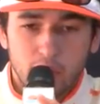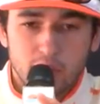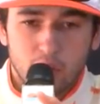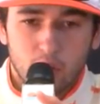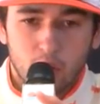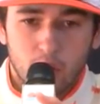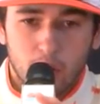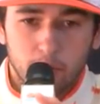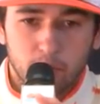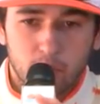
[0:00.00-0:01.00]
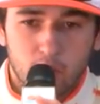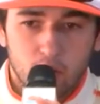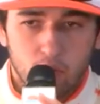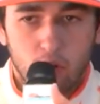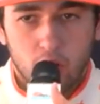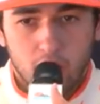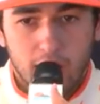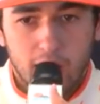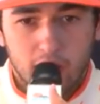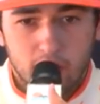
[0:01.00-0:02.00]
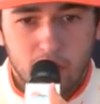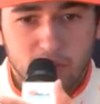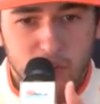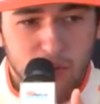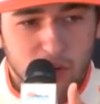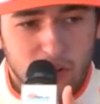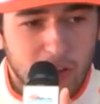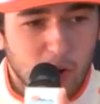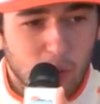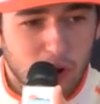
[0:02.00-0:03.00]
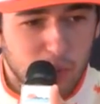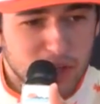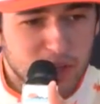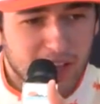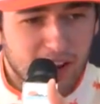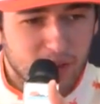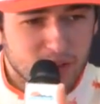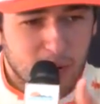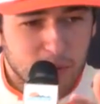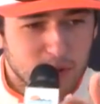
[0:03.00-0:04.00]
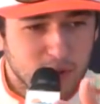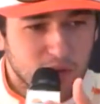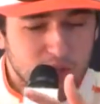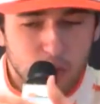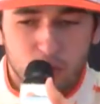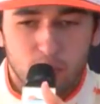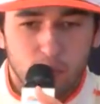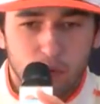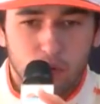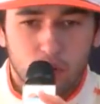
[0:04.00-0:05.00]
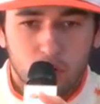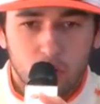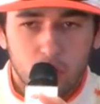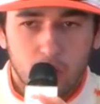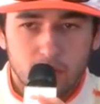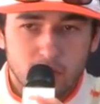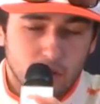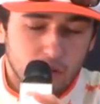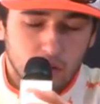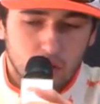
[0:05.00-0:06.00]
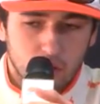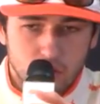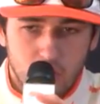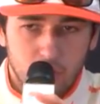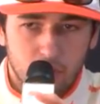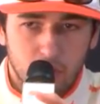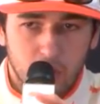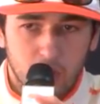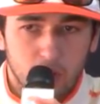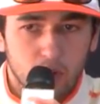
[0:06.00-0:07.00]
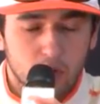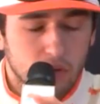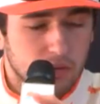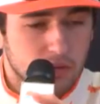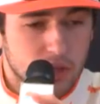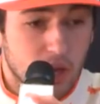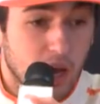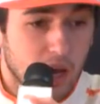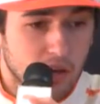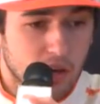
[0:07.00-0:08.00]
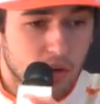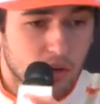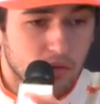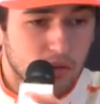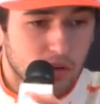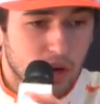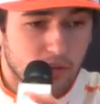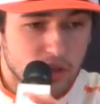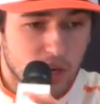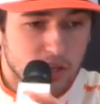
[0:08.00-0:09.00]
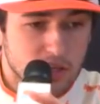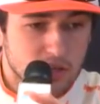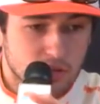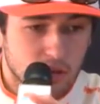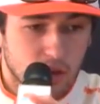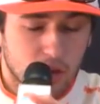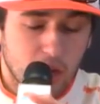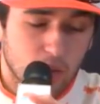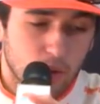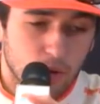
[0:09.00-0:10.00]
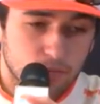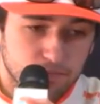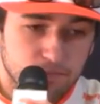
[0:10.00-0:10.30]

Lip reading: So I've learned a lot. I've also learned that I don't want to miss out on those opportunities moving forward. And obviously, I'm going to try everything I can do to not, you know, if you ever have the chances down the road.